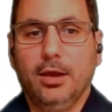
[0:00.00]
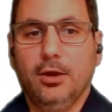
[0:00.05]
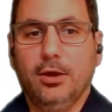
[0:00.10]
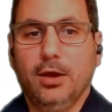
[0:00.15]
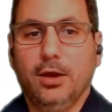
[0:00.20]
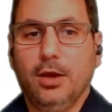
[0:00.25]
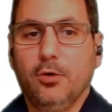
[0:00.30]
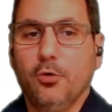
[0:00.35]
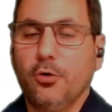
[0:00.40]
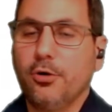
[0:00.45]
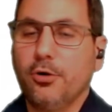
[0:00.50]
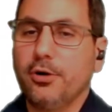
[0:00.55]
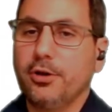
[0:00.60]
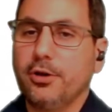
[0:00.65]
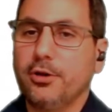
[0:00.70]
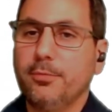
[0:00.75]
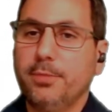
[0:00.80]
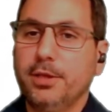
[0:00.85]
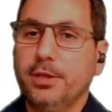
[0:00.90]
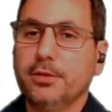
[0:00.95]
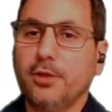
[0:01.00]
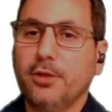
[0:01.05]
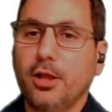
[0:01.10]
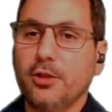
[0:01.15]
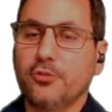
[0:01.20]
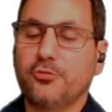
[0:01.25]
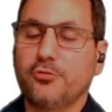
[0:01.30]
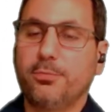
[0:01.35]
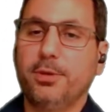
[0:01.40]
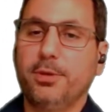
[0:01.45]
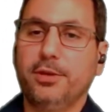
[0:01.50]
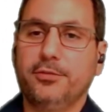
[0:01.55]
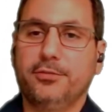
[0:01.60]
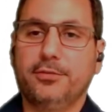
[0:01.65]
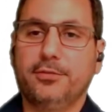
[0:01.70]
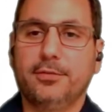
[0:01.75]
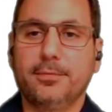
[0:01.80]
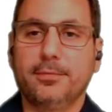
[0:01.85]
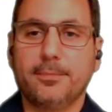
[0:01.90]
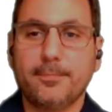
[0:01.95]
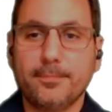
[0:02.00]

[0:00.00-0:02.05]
Or it could be a knowledge-based